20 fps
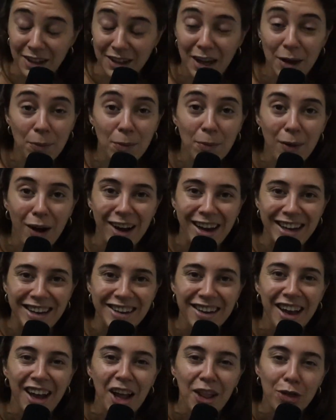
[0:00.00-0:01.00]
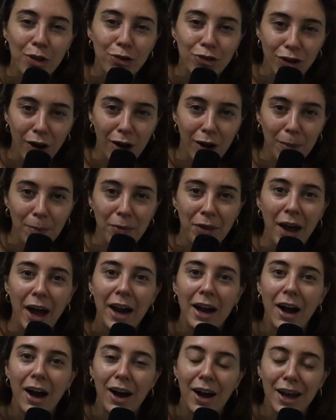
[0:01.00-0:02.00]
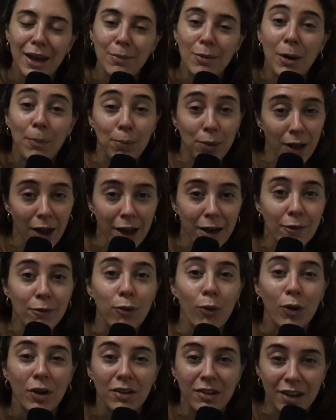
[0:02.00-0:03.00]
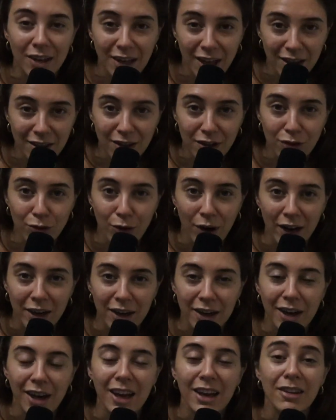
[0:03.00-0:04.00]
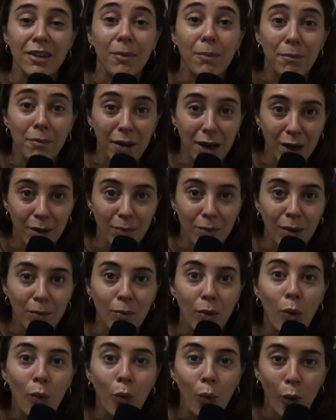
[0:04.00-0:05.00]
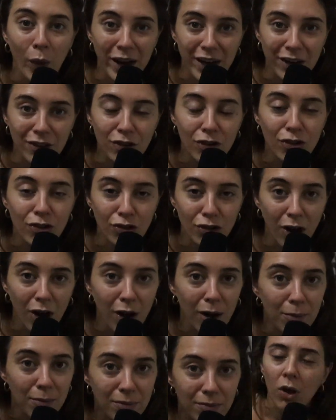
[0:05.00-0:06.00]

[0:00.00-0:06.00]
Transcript: Keep in mind, the job that I'm applying for to get this credit is a minimum wage job.